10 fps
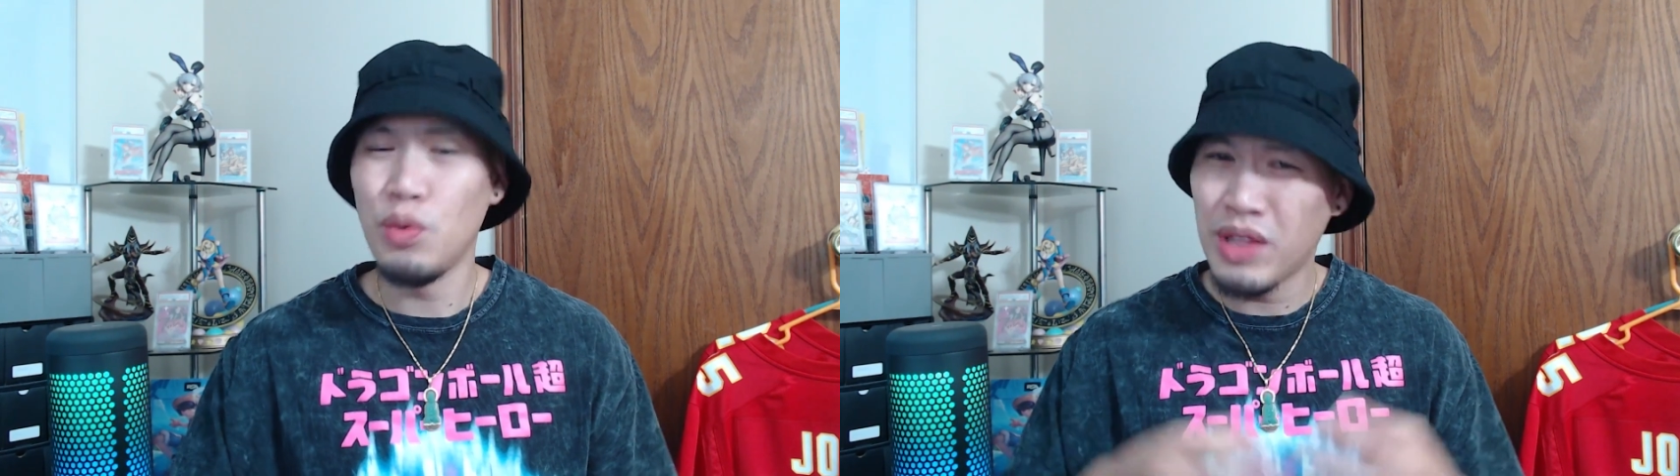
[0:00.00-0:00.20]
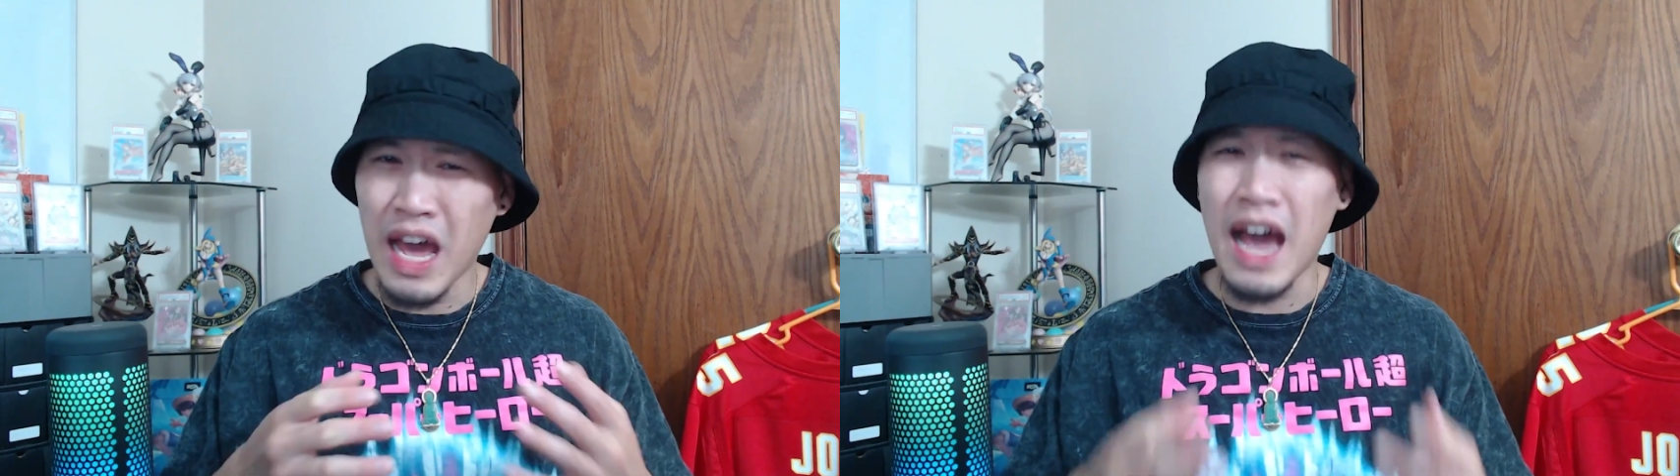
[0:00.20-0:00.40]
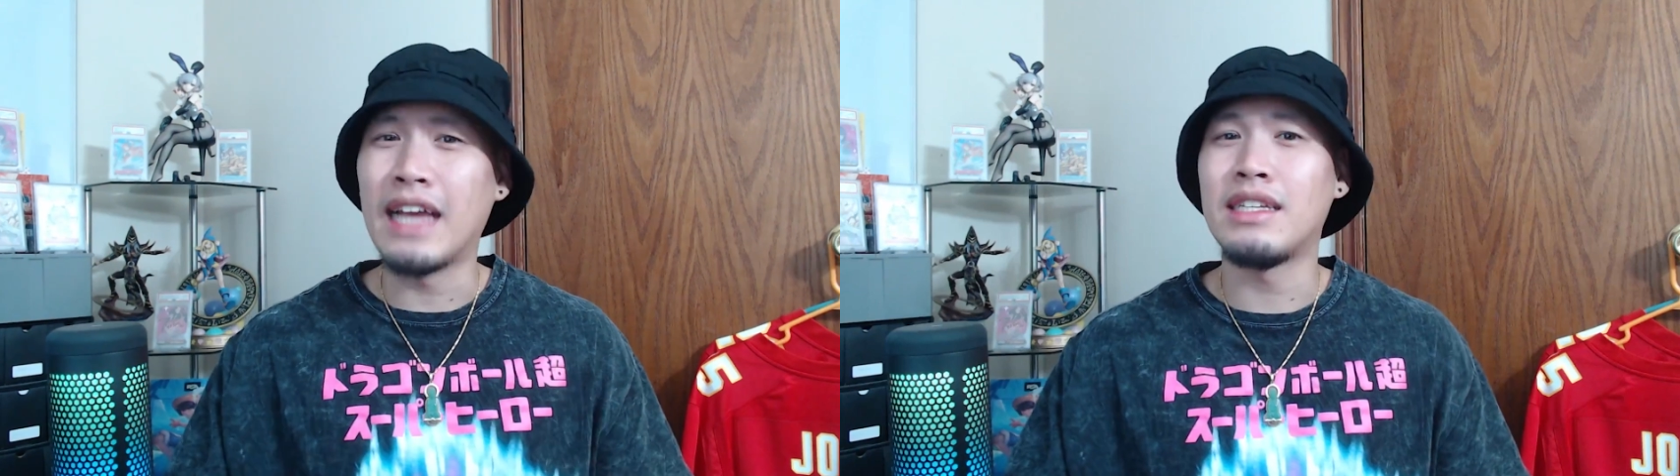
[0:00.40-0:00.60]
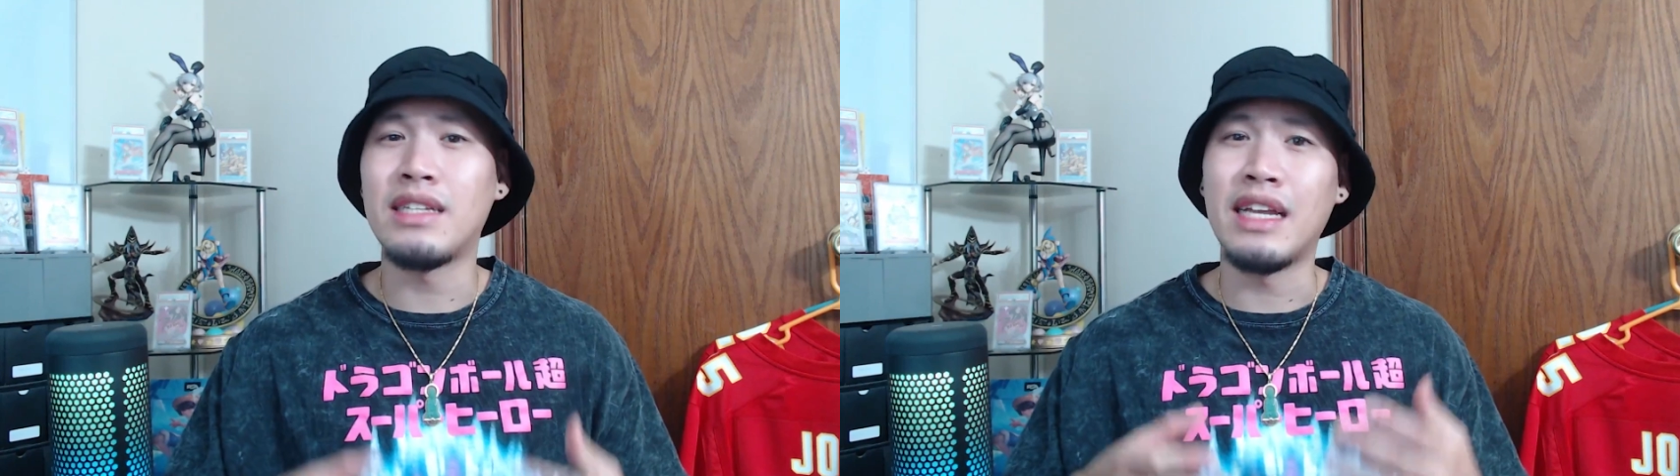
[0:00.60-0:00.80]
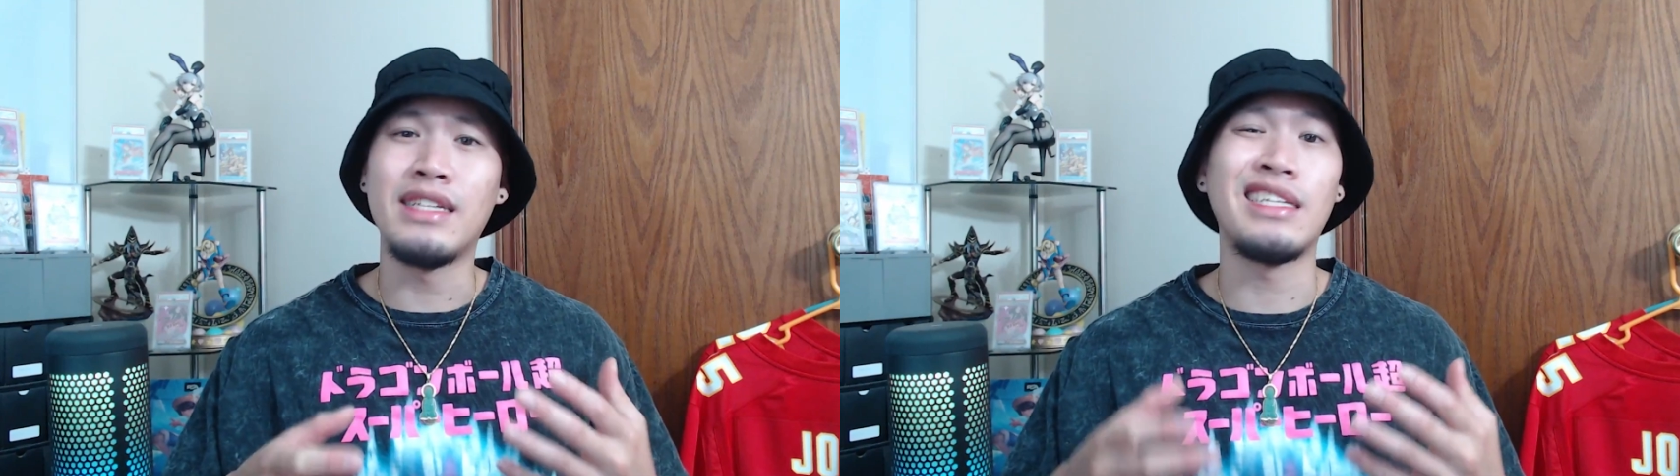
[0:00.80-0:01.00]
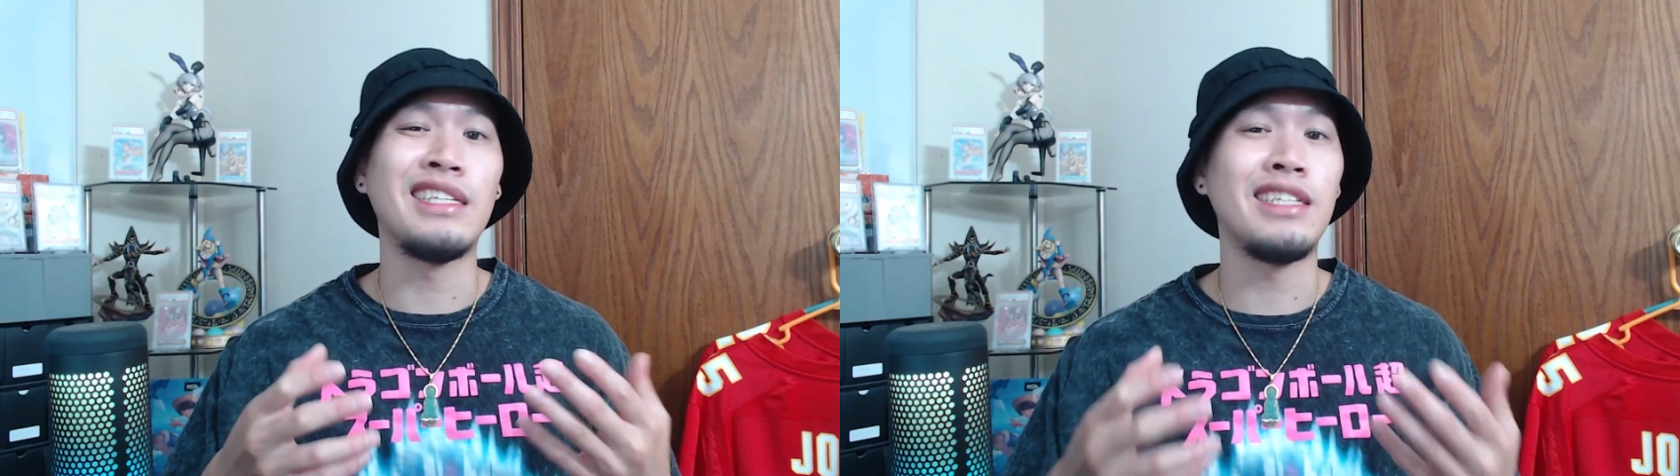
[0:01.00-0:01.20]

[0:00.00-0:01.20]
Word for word: with high stakes and